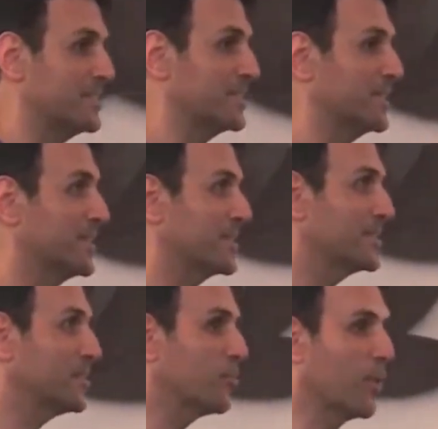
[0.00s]
is
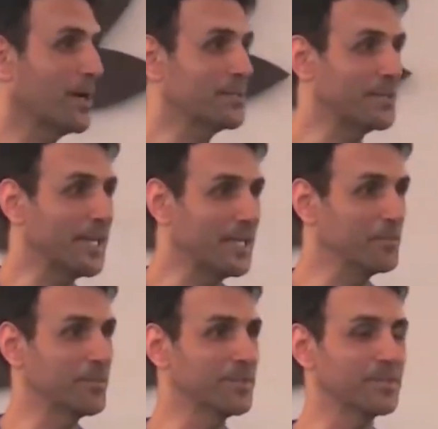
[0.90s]
the one
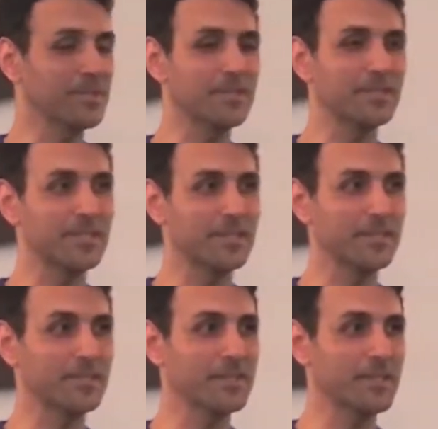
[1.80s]
element
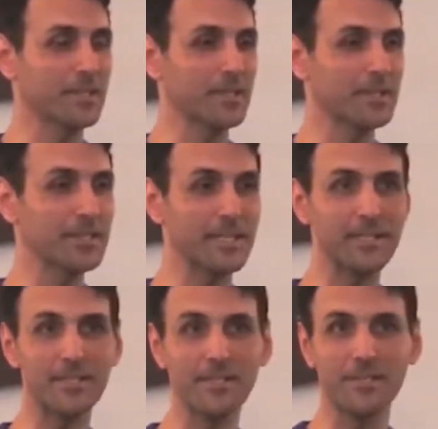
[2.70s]
that I
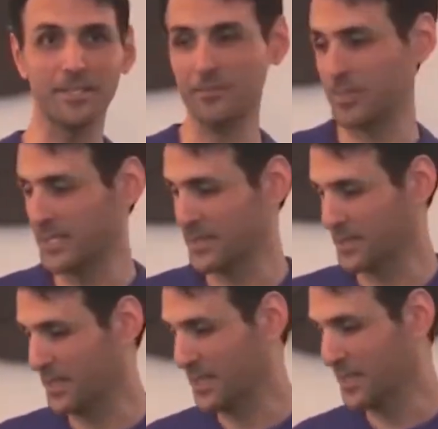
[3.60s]
didn't
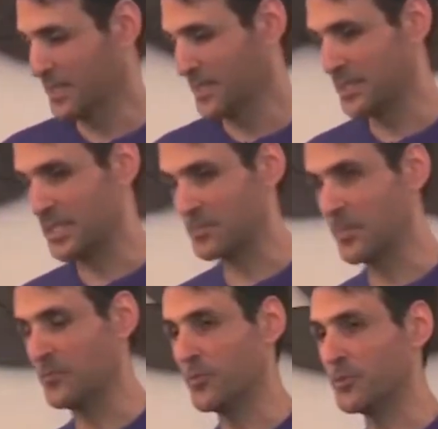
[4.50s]
explain just
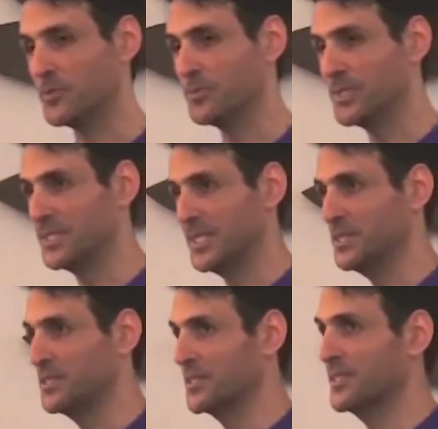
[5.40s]
before the
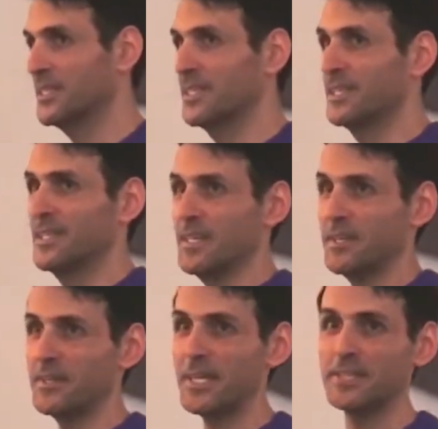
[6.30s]
meditation,
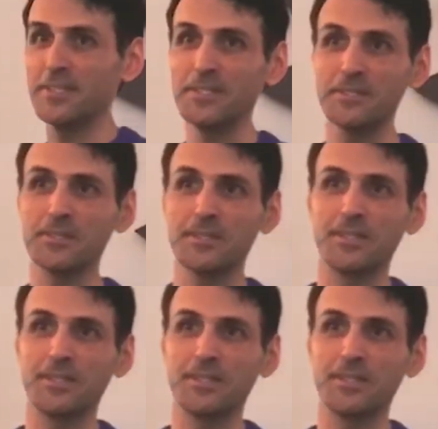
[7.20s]
and that is